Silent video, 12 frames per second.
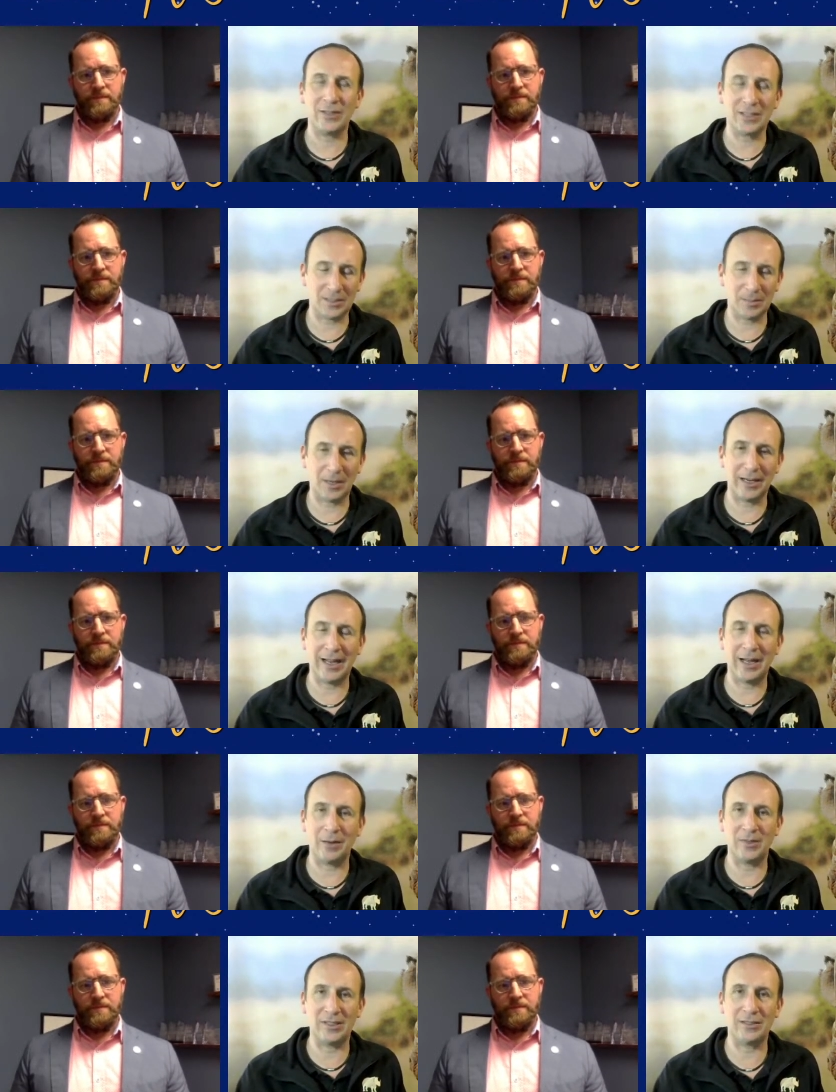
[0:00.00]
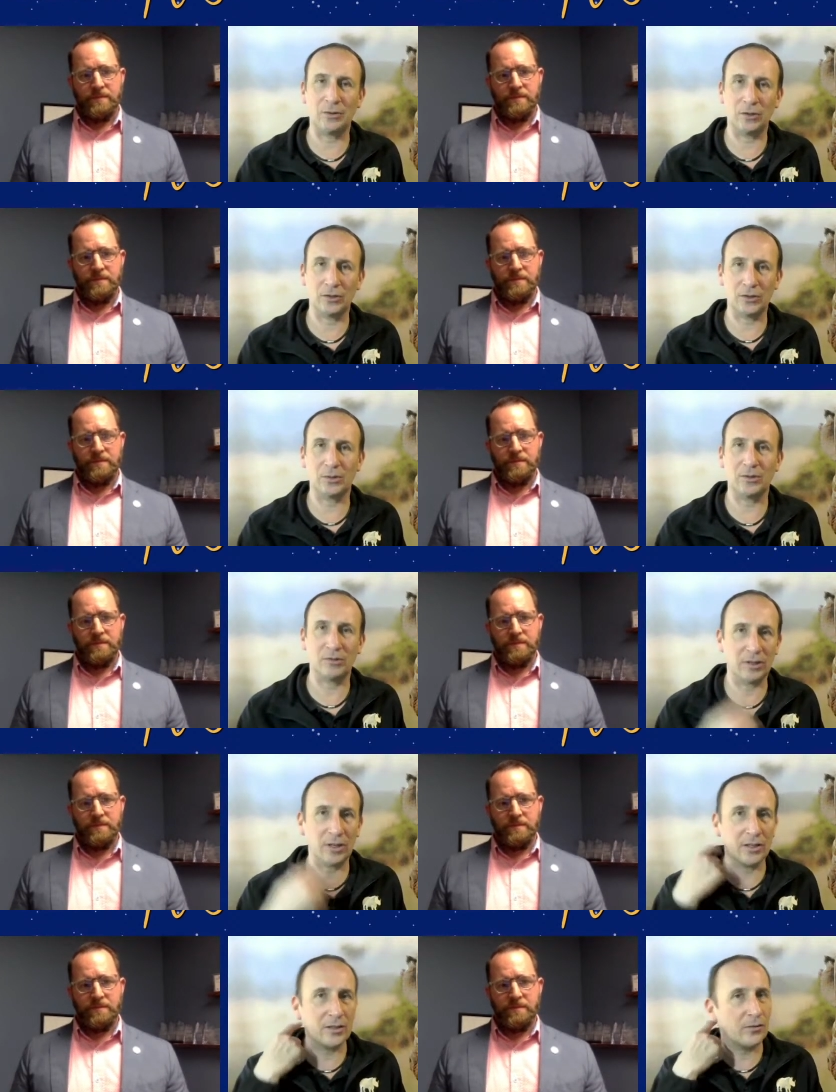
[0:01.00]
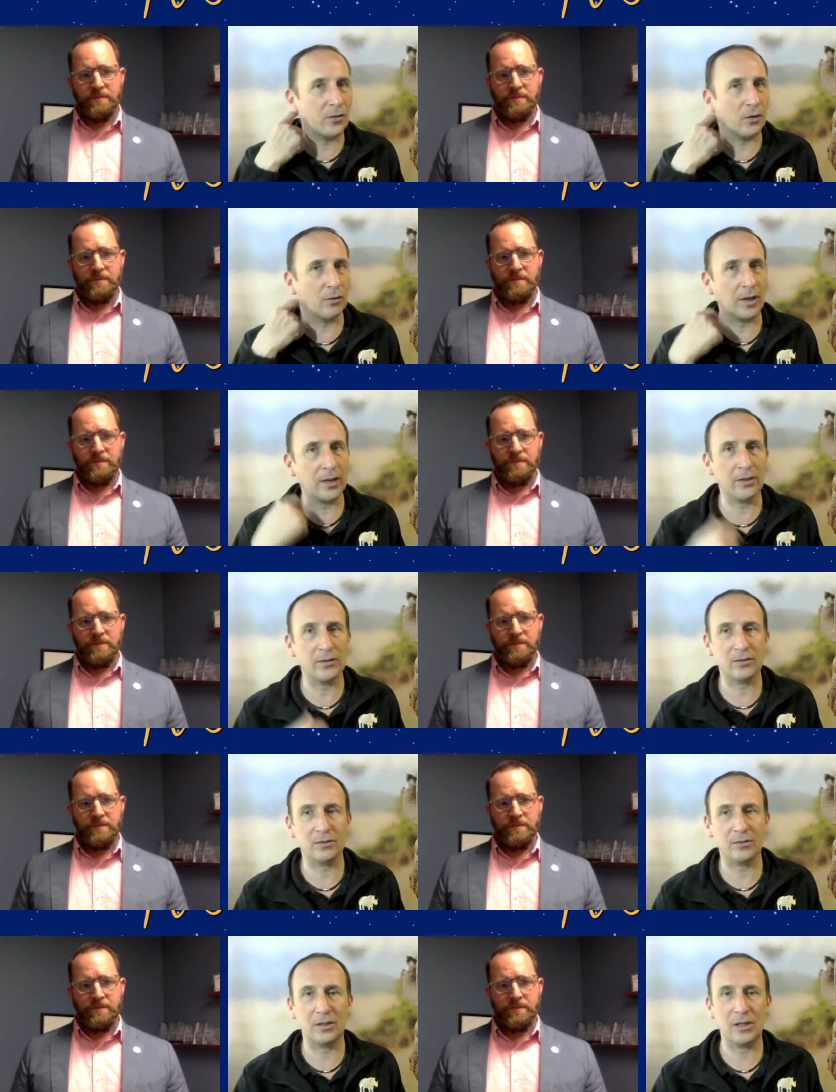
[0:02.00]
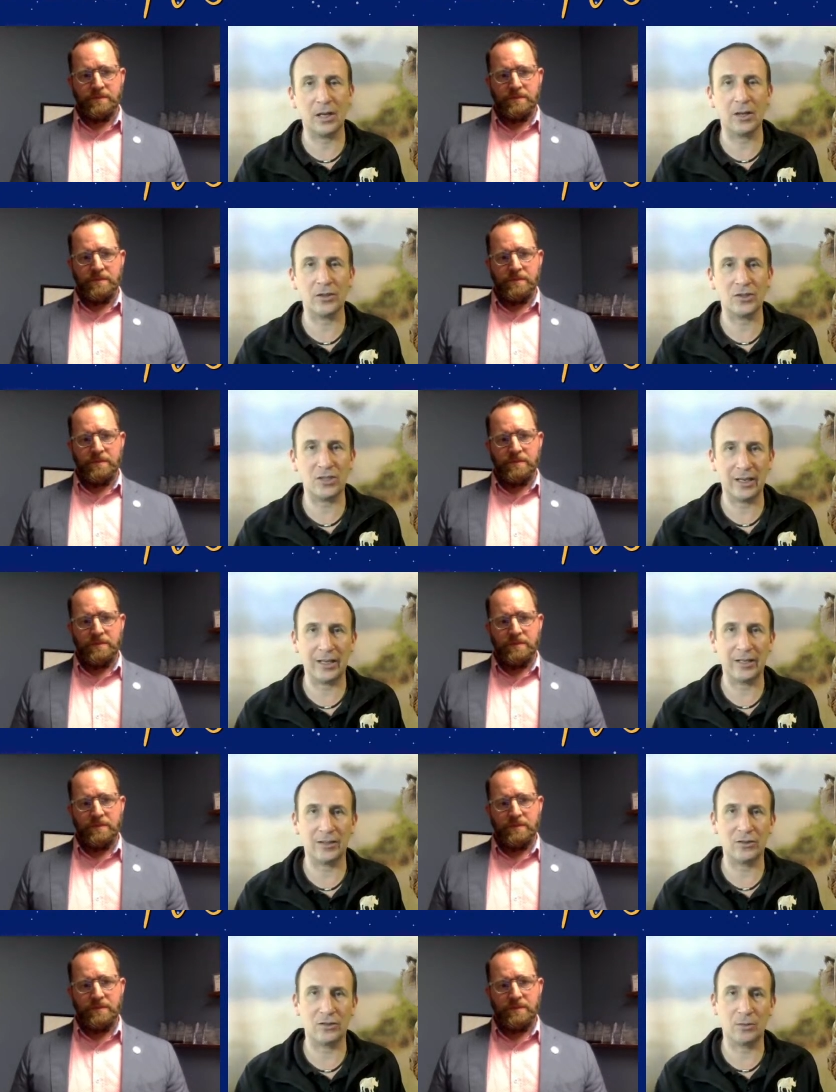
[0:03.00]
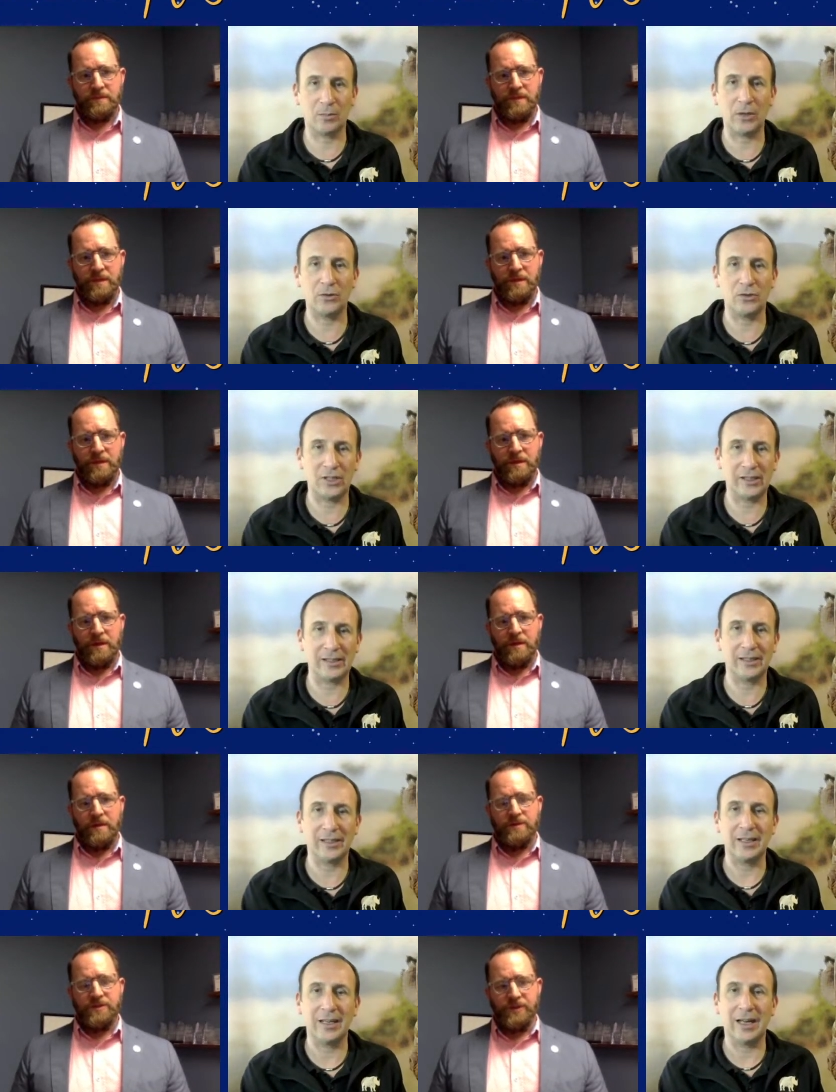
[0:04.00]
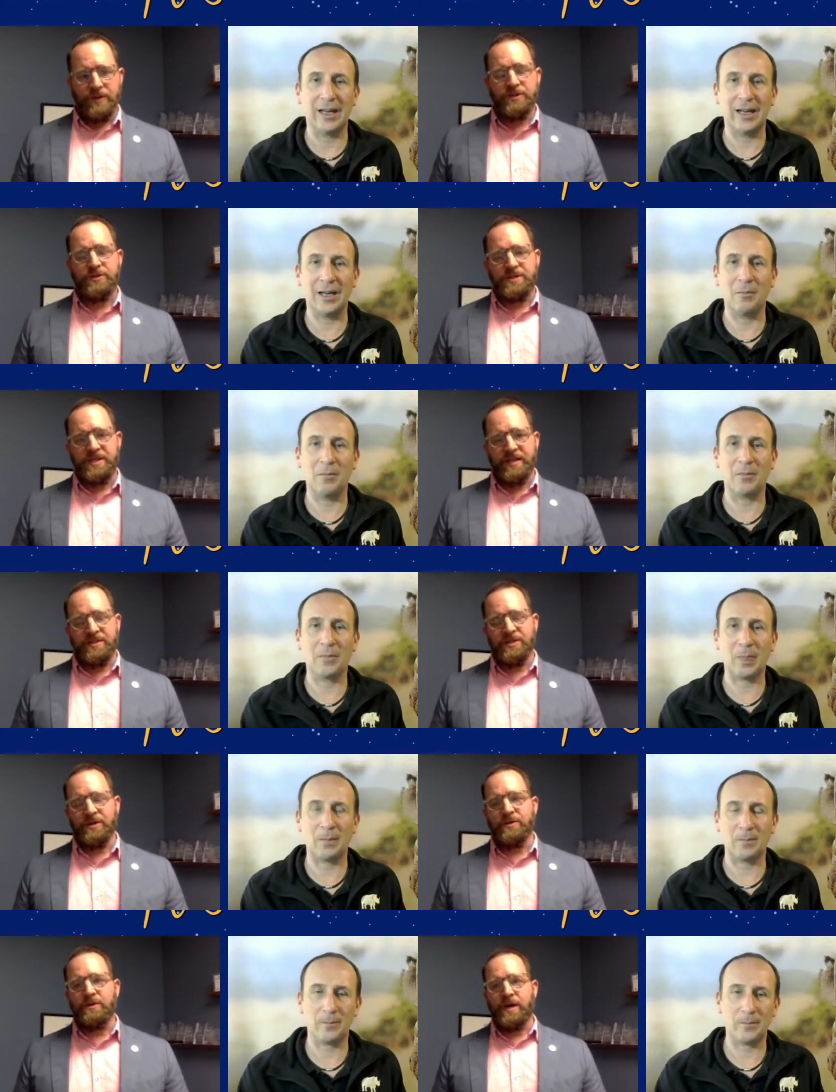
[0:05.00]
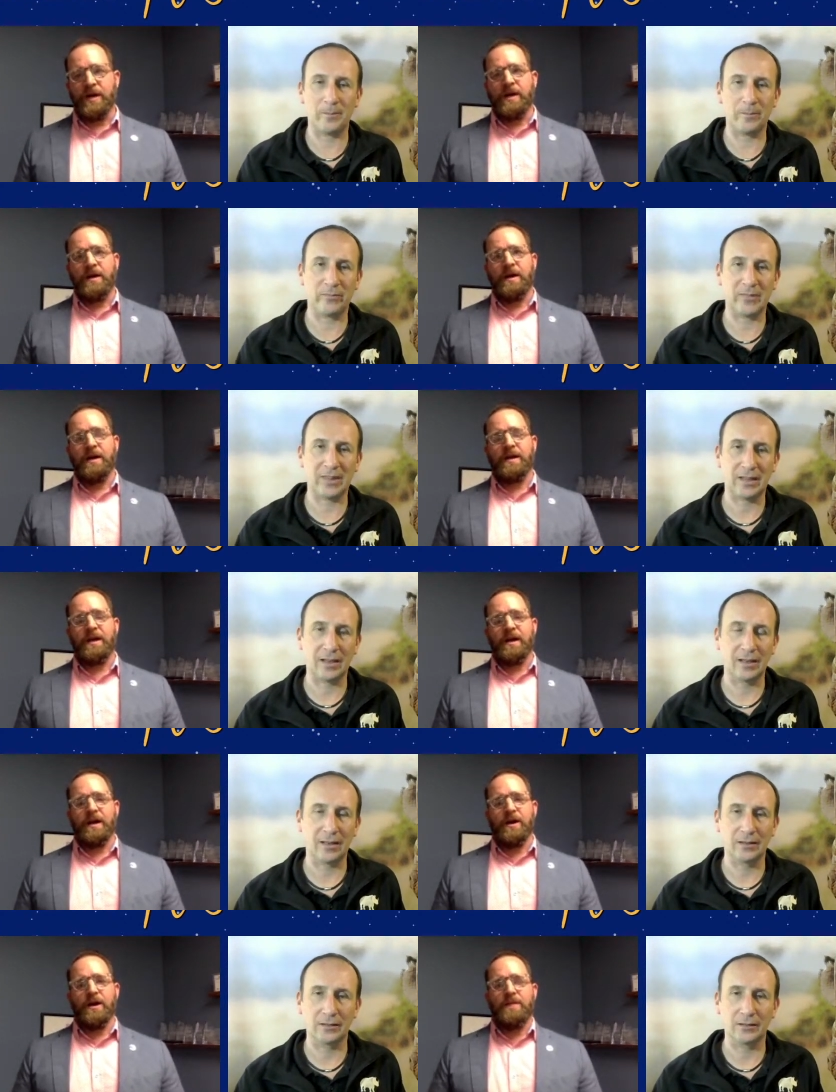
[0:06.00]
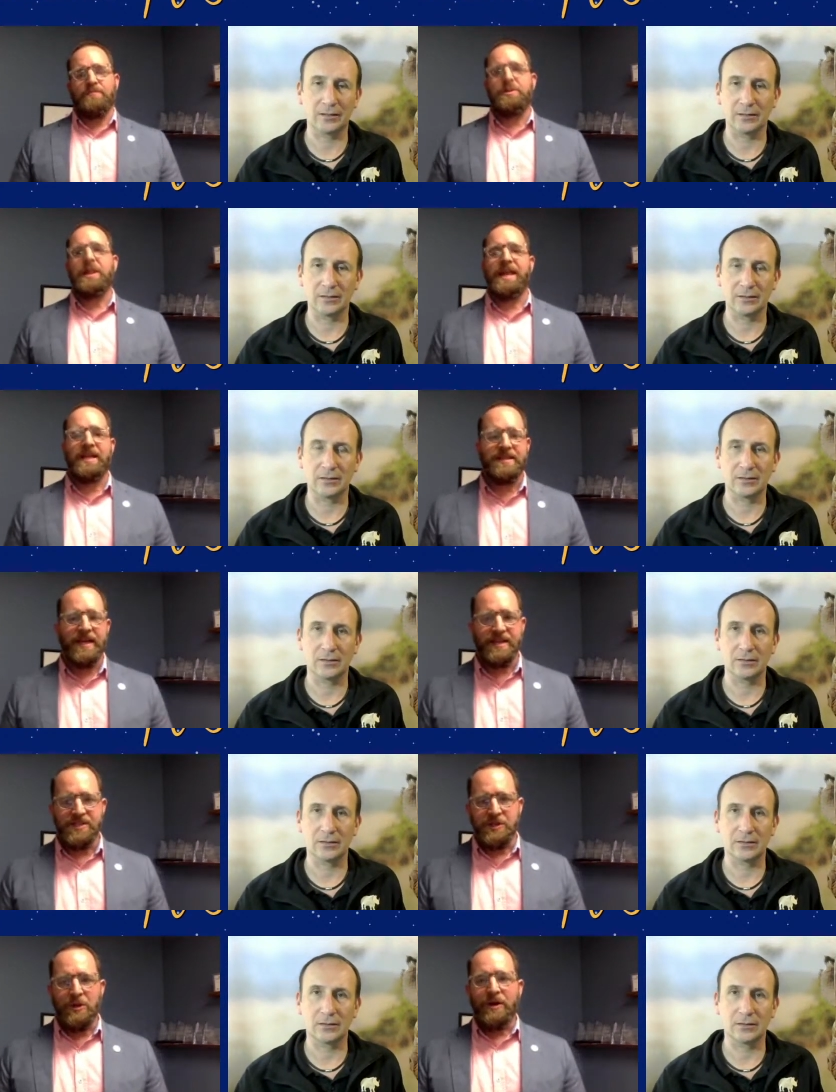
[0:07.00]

Speaker 1: despite that, we still lost 294 rhinos last year to poaching. So um, interesting.
Speaker 2: So, uh, a, a planet that has